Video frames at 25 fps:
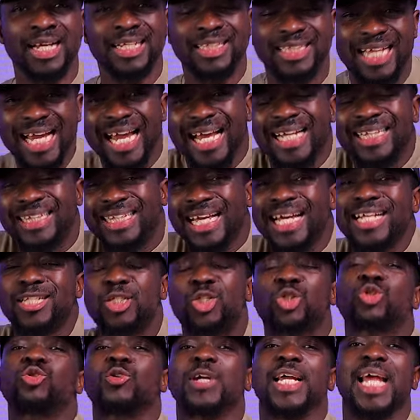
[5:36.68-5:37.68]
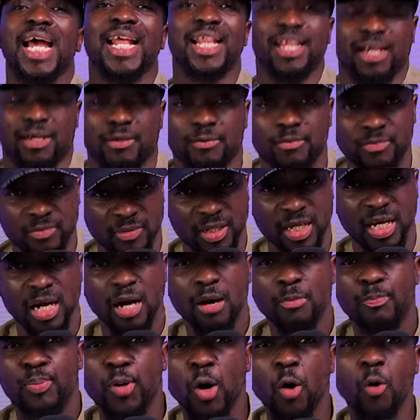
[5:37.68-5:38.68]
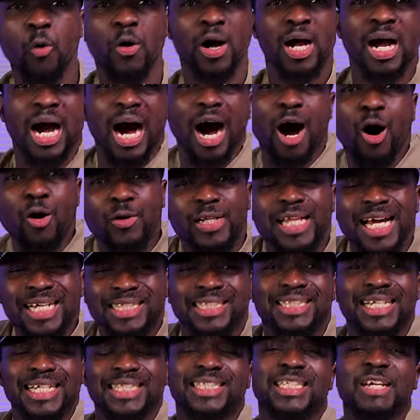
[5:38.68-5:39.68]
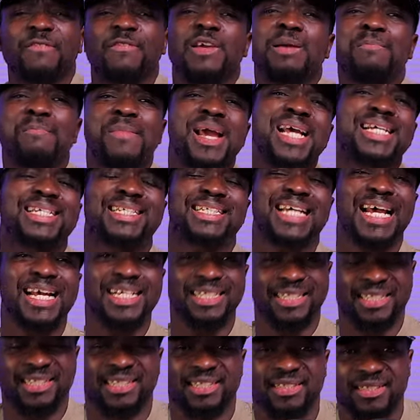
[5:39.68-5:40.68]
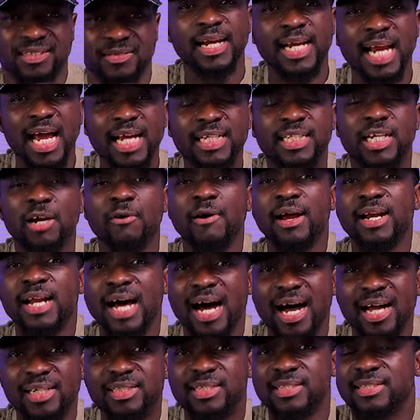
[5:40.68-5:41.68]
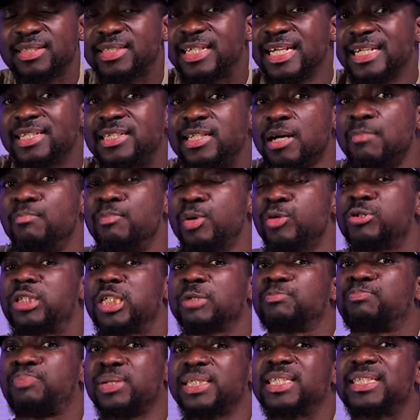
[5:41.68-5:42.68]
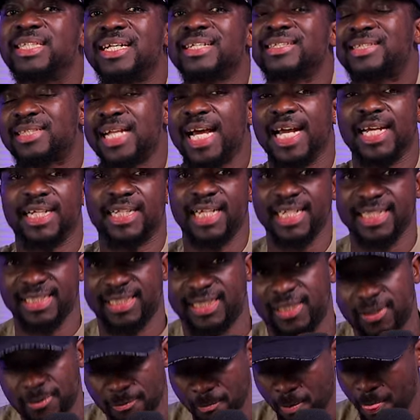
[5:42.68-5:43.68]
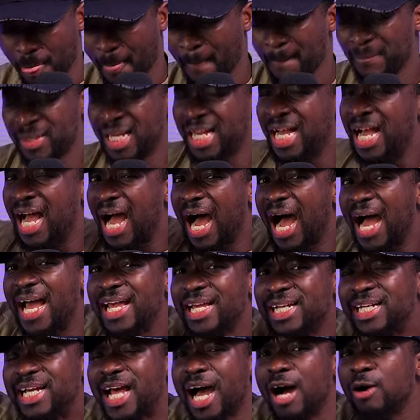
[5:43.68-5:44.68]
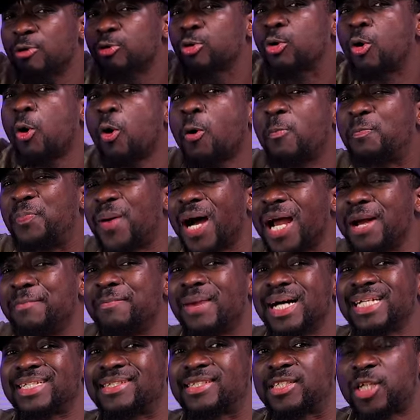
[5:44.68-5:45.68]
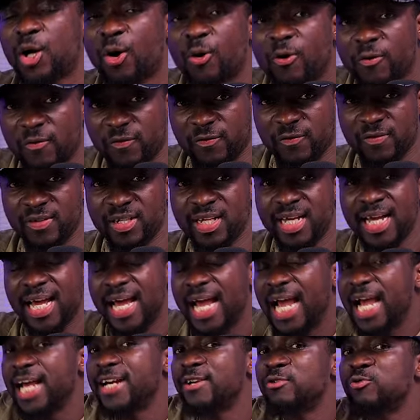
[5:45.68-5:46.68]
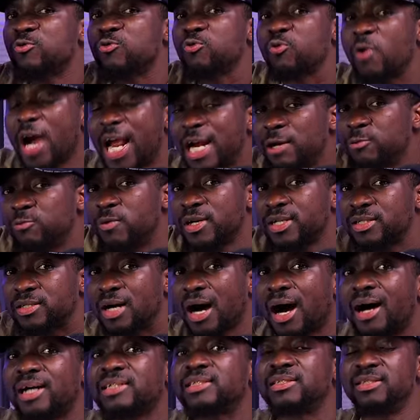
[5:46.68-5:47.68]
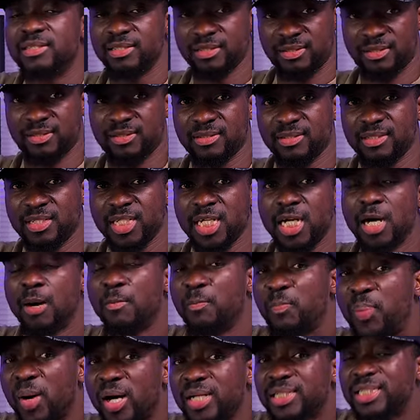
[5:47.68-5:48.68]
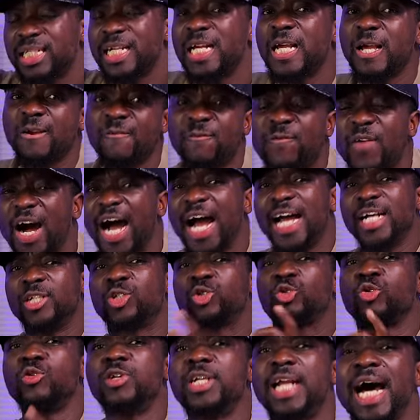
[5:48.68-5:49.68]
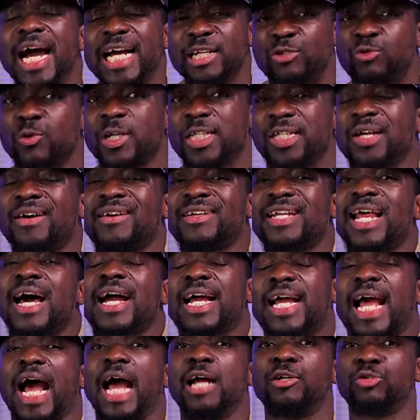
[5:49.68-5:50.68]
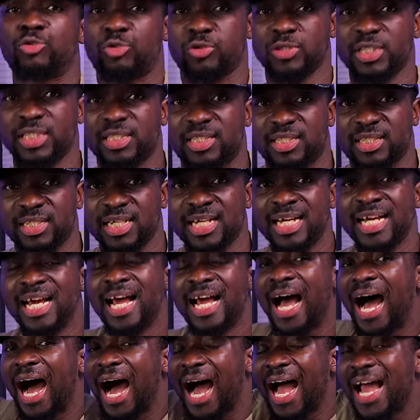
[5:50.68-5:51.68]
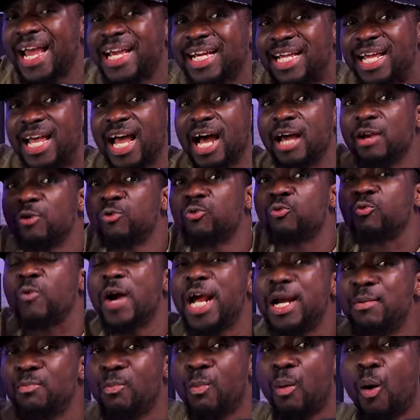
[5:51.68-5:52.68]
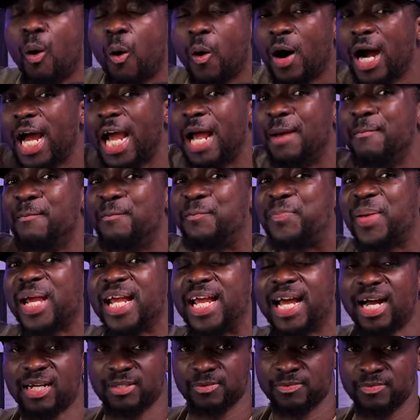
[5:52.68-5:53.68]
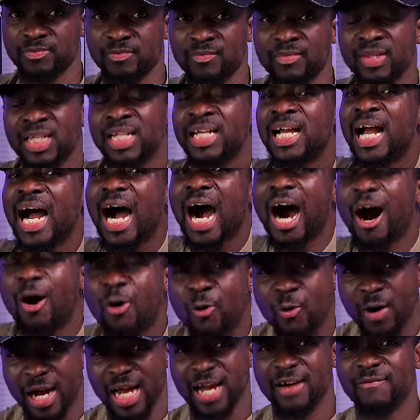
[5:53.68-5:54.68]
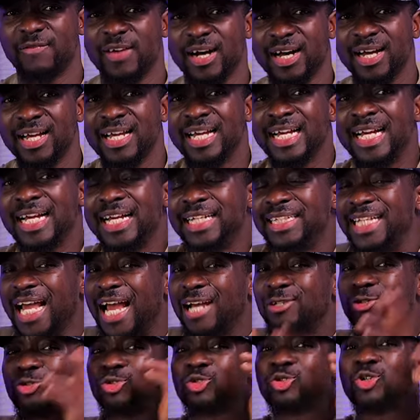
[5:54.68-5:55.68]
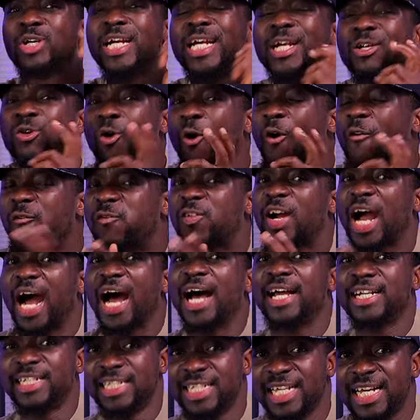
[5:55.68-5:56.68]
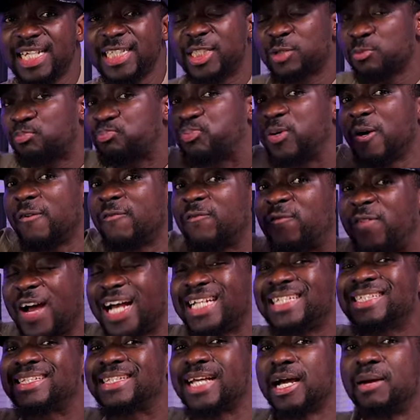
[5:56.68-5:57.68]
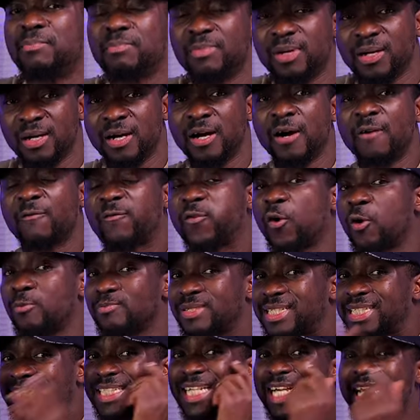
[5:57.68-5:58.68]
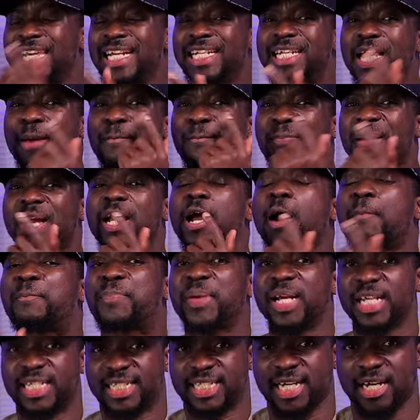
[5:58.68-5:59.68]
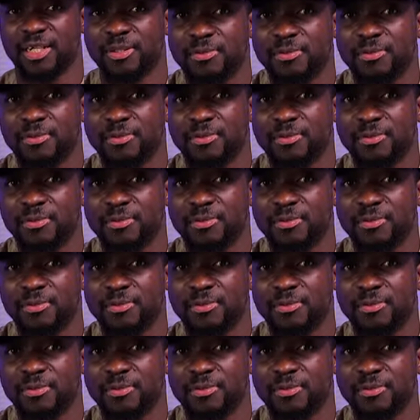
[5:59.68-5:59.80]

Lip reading: they did together. Bro, how does this even make sense? A Nigerian artist sees the music business like this. I can go by myself and win regardless, but if I unite with other countries, I can win more and bigger. However, the greed of Ghanaians prevent them from seeing the bigger picture.